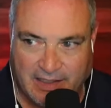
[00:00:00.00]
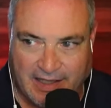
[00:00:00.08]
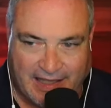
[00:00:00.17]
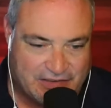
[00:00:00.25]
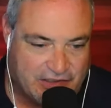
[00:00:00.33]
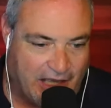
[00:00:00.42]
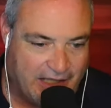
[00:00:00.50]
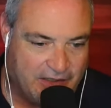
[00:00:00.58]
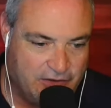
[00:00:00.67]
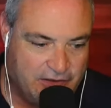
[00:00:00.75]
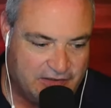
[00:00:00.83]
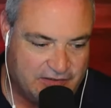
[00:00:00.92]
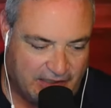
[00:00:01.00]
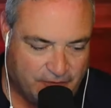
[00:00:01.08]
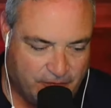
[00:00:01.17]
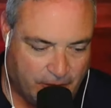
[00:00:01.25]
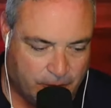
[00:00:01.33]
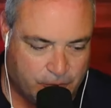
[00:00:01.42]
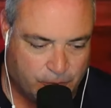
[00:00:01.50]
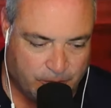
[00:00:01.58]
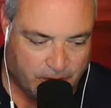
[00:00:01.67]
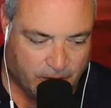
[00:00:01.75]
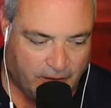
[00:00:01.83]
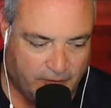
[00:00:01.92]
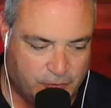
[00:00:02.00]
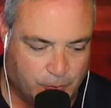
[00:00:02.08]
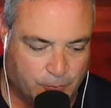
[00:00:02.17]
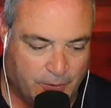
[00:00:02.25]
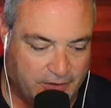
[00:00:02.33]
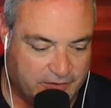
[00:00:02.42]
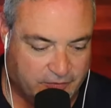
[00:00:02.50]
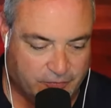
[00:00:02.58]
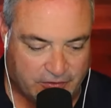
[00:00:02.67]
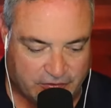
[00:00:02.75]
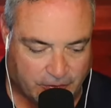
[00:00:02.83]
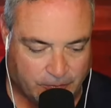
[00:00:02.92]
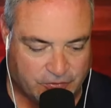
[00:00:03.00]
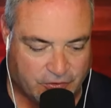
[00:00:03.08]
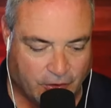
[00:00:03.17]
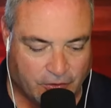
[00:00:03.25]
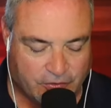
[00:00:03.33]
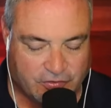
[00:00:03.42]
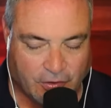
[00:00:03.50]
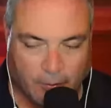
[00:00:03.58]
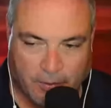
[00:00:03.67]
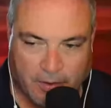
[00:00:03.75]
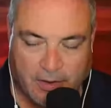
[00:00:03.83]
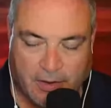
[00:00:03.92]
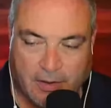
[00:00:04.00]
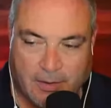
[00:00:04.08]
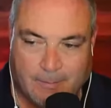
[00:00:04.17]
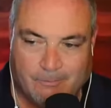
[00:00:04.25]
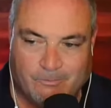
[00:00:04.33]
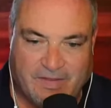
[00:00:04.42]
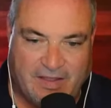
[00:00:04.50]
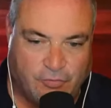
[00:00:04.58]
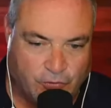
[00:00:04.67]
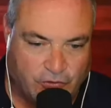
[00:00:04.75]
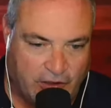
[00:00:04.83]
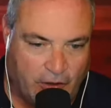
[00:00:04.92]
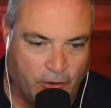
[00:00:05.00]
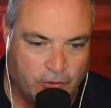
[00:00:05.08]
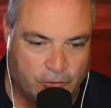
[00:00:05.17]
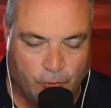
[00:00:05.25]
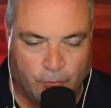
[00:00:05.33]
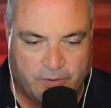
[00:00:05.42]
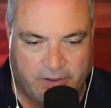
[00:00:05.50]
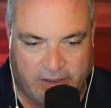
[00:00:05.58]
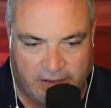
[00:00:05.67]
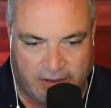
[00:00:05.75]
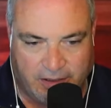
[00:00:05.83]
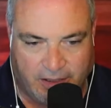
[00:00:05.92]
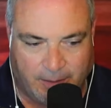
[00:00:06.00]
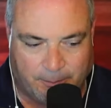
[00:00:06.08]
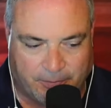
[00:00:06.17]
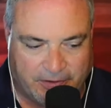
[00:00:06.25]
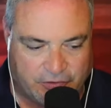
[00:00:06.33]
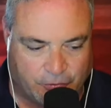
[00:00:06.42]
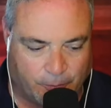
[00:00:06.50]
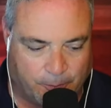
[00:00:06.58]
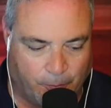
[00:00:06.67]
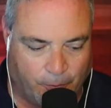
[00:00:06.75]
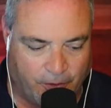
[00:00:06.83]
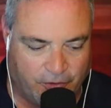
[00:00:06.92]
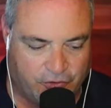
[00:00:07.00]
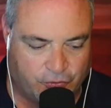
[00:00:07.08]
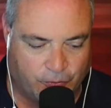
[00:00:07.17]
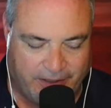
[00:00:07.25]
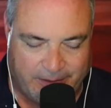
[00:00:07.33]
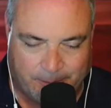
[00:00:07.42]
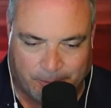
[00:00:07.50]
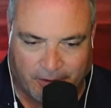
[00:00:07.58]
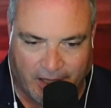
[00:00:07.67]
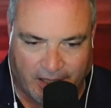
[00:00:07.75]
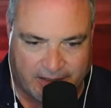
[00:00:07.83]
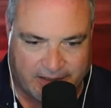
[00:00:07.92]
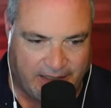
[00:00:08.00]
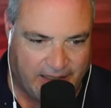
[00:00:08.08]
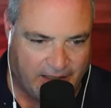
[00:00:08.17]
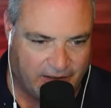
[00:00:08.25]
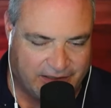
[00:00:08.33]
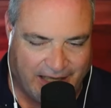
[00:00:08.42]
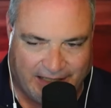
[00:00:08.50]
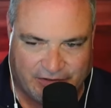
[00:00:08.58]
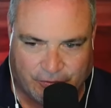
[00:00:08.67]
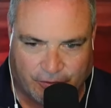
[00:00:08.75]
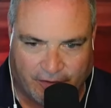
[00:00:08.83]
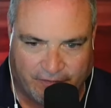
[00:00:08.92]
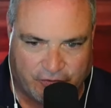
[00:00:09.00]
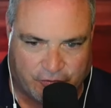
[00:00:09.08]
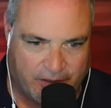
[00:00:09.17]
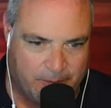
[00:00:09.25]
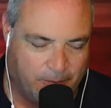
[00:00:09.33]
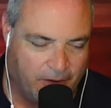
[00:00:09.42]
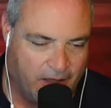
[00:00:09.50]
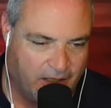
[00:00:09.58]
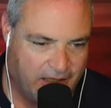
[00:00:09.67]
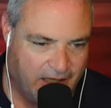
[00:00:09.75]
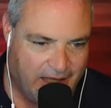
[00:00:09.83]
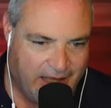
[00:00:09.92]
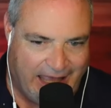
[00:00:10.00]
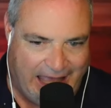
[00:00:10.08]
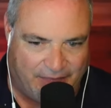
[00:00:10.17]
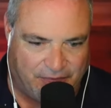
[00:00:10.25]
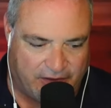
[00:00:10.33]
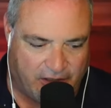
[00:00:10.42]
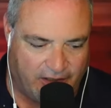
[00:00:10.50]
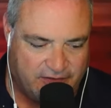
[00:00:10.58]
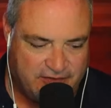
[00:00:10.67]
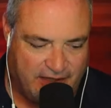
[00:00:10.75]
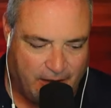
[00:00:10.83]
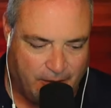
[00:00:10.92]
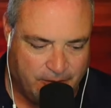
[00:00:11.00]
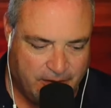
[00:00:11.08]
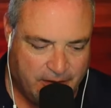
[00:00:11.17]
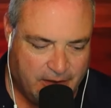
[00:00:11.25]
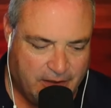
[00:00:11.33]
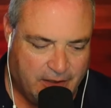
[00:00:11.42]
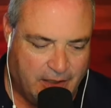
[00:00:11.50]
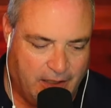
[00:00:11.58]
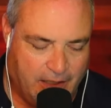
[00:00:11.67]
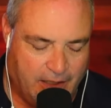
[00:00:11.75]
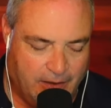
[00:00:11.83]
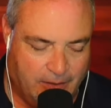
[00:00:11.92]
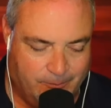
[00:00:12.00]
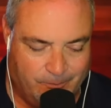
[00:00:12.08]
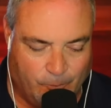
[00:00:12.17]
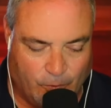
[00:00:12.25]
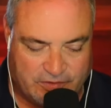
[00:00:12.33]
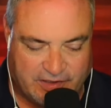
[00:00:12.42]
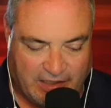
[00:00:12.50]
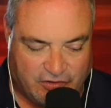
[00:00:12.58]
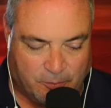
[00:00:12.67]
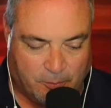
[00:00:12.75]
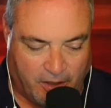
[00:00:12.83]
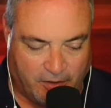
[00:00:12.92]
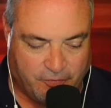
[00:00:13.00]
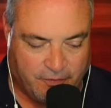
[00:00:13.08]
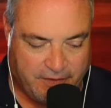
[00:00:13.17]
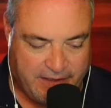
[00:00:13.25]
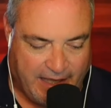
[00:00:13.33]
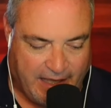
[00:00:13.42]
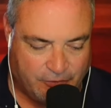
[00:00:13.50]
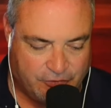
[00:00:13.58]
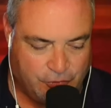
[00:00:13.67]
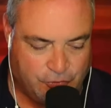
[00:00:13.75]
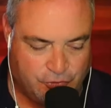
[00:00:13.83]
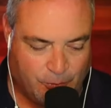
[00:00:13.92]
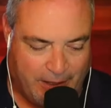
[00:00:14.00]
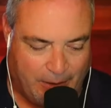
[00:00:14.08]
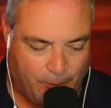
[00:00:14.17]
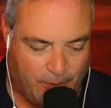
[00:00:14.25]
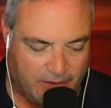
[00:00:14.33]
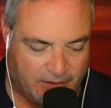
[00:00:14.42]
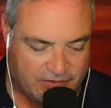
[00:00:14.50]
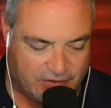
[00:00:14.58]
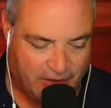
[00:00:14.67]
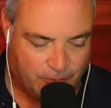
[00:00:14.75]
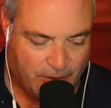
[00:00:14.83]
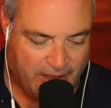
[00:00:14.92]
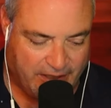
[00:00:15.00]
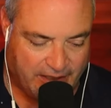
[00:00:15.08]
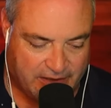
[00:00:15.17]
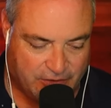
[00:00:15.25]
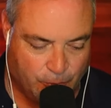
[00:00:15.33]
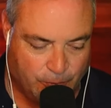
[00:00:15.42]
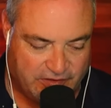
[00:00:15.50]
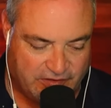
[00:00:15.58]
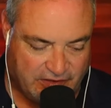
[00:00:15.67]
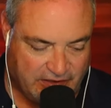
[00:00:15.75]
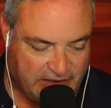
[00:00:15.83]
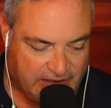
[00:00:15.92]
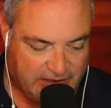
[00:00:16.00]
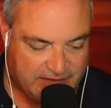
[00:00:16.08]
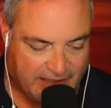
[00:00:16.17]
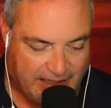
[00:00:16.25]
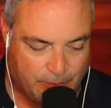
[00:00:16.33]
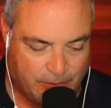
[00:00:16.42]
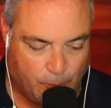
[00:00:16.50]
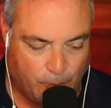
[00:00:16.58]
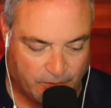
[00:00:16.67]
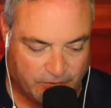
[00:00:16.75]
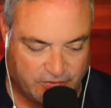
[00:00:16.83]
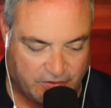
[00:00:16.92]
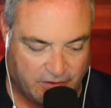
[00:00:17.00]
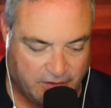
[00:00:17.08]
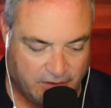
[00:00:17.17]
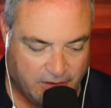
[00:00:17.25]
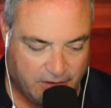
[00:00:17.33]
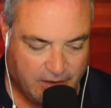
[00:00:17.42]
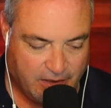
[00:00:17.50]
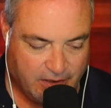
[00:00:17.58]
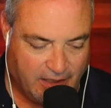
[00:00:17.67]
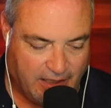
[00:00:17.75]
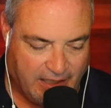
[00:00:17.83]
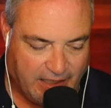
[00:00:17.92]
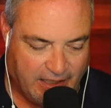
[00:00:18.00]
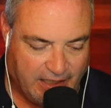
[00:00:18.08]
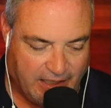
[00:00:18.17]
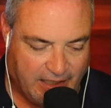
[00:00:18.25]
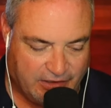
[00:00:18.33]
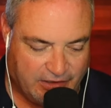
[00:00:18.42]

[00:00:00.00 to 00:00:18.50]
has gotten his NFL career off to a relatively slow start. So, interesting article in Bleacher Report, trade block, guys that are on the trade block at the cutdown. Once again, DeMarvin Leal, Tutu Atwell, Hassan Reddick, Lewisine, Tyree Wilson, Javonte